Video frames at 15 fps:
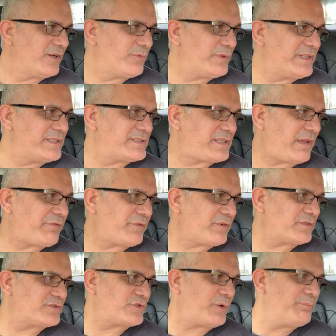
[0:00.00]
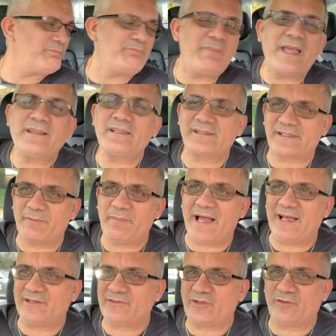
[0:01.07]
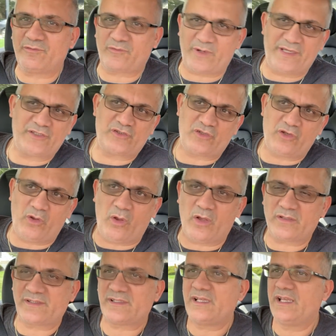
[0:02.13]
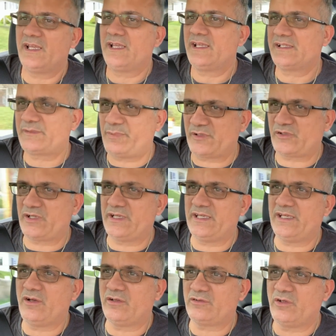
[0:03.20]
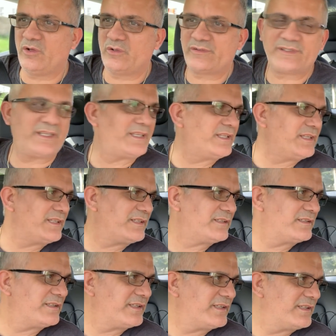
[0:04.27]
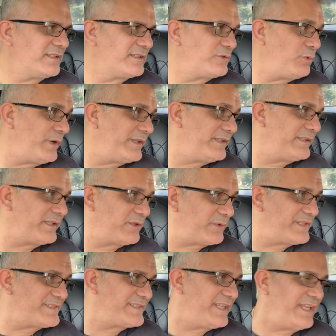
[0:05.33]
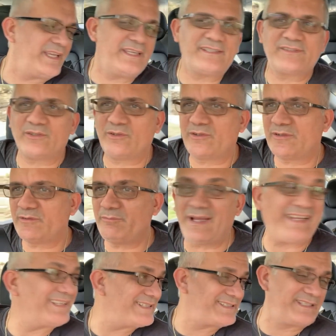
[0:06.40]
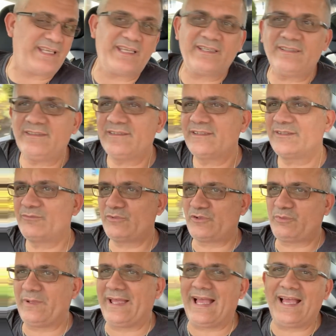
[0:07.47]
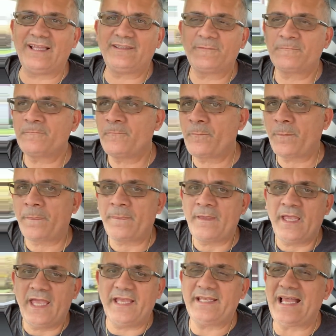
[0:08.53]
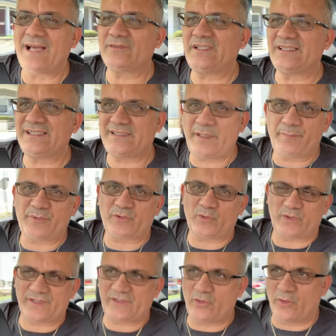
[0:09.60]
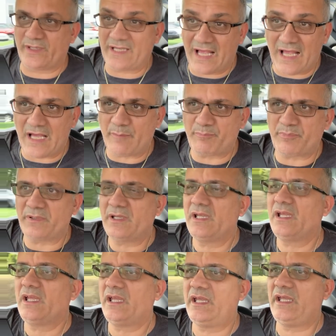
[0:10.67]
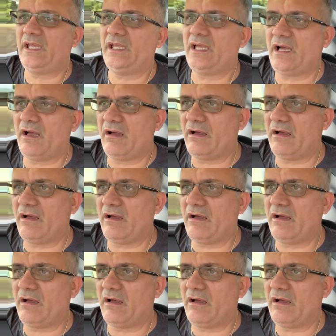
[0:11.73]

we suffer tremendous amount of range loss, especially on those 20 degrees days or minus 10, which we had. And now that the temperature is going up, the